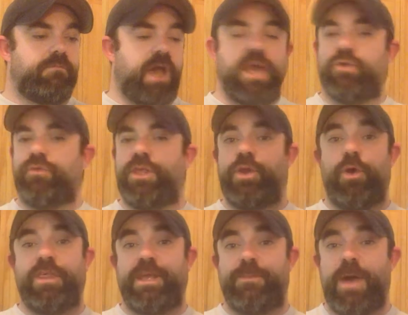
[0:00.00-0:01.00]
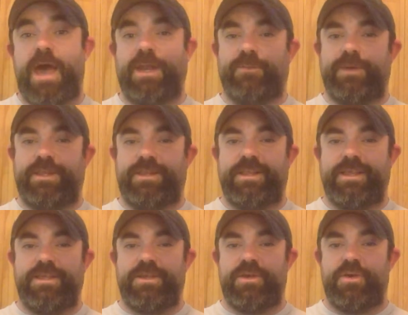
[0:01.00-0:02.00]
don't really know anything about it, but
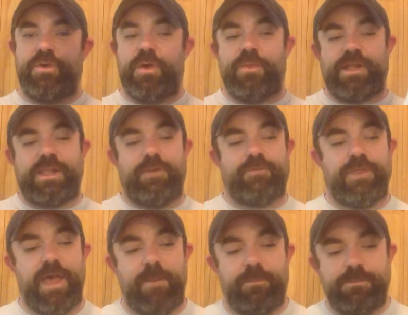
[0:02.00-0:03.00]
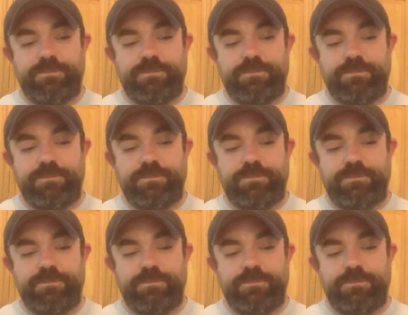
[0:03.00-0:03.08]
I picked it up for them.